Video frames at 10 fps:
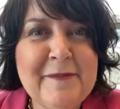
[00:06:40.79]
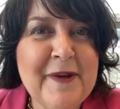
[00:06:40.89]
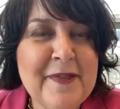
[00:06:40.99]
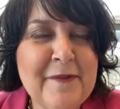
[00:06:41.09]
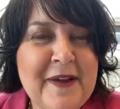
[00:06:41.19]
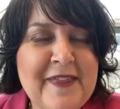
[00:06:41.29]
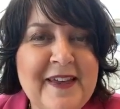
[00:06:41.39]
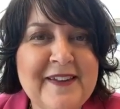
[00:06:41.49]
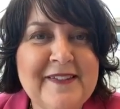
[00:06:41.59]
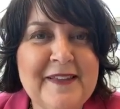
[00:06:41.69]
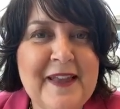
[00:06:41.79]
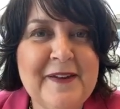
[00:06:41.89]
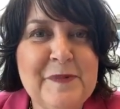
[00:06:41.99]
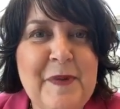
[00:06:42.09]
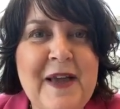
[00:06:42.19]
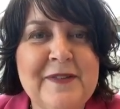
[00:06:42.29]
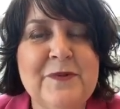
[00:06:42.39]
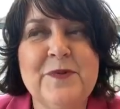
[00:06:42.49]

And by the way, that is passive.